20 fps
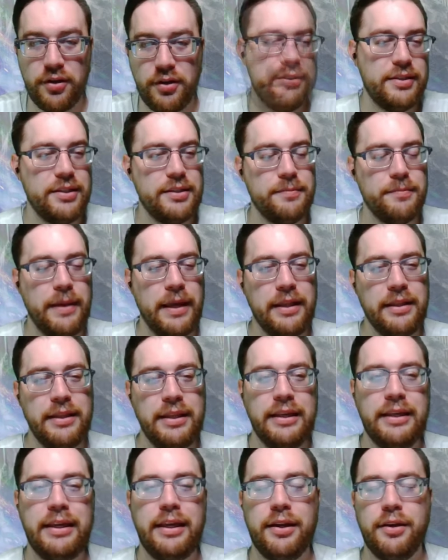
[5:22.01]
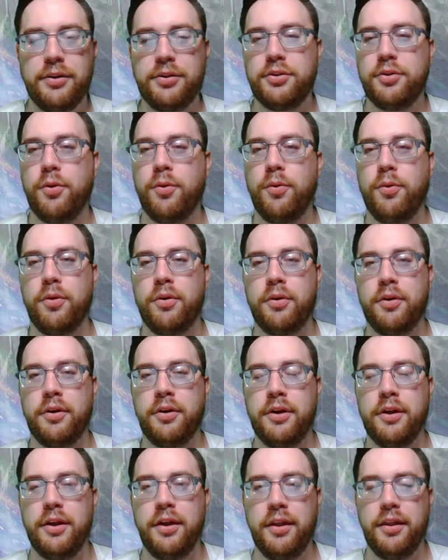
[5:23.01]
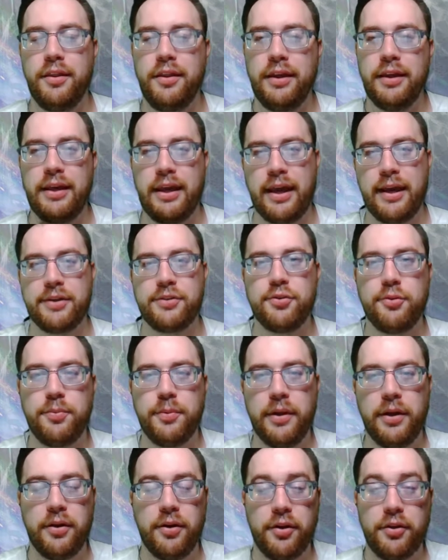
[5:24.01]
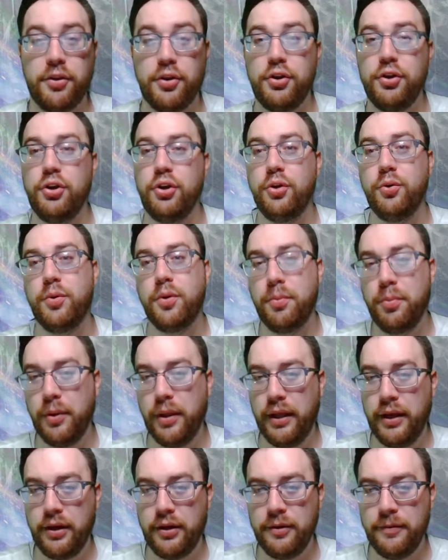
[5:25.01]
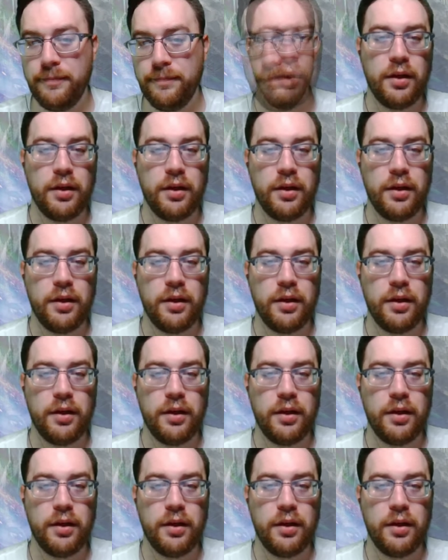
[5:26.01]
This is mainly geared toward the casual player or the newer player.